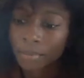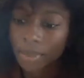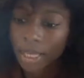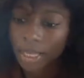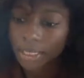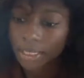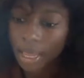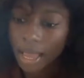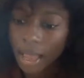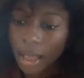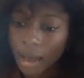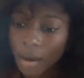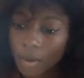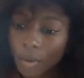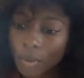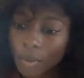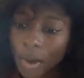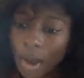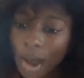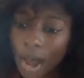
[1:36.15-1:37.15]
and
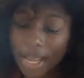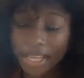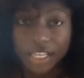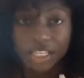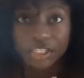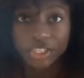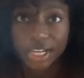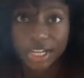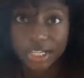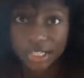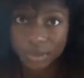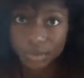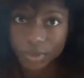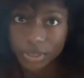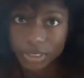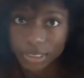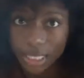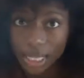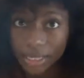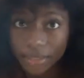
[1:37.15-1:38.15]
how I can change
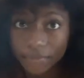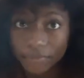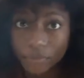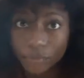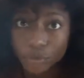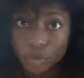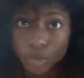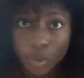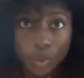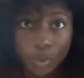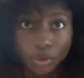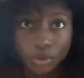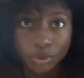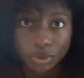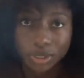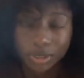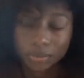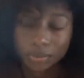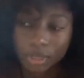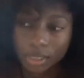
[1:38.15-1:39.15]
someone's life who's going through
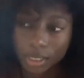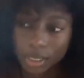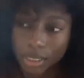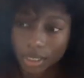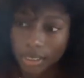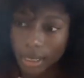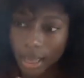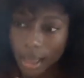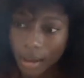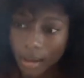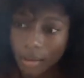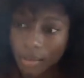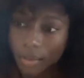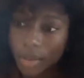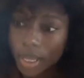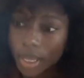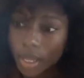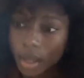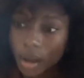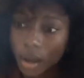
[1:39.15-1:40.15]
something and how
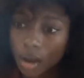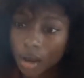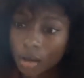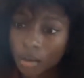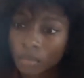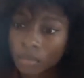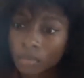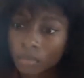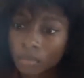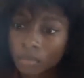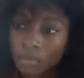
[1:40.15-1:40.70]
um,